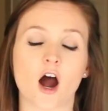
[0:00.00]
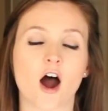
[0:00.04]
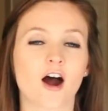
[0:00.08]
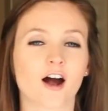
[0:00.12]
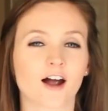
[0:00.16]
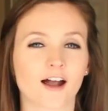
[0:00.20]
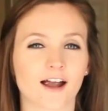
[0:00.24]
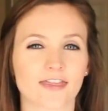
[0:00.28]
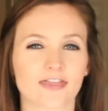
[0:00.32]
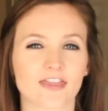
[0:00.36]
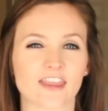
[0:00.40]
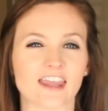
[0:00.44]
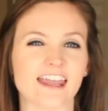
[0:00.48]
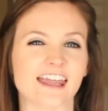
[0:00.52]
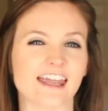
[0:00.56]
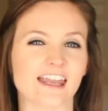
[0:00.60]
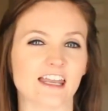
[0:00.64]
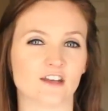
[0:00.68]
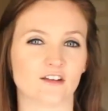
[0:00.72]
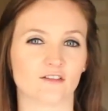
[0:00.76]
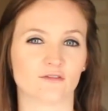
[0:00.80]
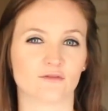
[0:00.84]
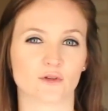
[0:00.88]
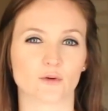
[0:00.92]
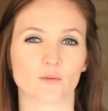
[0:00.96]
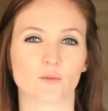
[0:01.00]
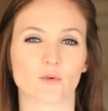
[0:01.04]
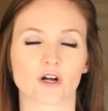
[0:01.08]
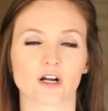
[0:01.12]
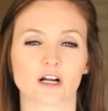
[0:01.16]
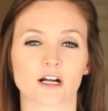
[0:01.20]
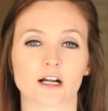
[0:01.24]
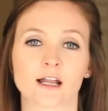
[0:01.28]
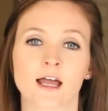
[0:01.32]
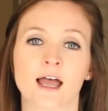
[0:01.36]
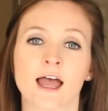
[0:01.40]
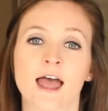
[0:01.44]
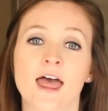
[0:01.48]
R at the end of the
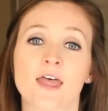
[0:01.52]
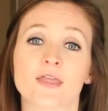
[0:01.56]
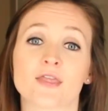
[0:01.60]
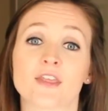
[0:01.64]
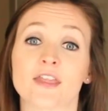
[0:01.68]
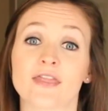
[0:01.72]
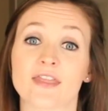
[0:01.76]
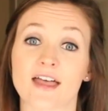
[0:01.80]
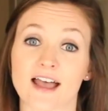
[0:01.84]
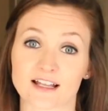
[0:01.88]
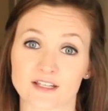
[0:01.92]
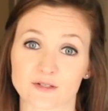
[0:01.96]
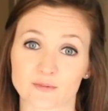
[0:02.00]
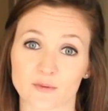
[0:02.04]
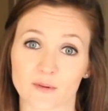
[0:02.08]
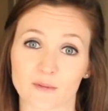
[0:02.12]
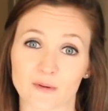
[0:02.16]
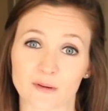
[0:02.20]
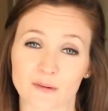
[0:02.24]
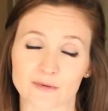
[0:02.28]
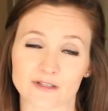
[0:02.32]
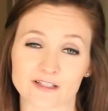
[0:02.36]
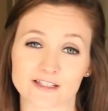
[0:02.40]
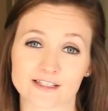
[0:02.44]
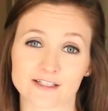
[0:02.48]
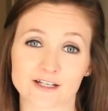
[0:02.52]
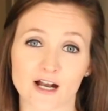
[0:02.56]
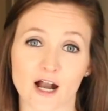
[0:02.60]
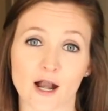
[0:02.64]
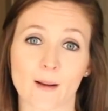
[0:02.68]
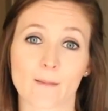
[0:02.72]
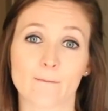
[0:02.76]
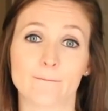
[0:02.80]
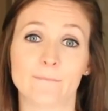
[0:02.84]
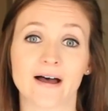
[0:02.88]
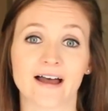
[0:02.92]
word, then that's where we would start.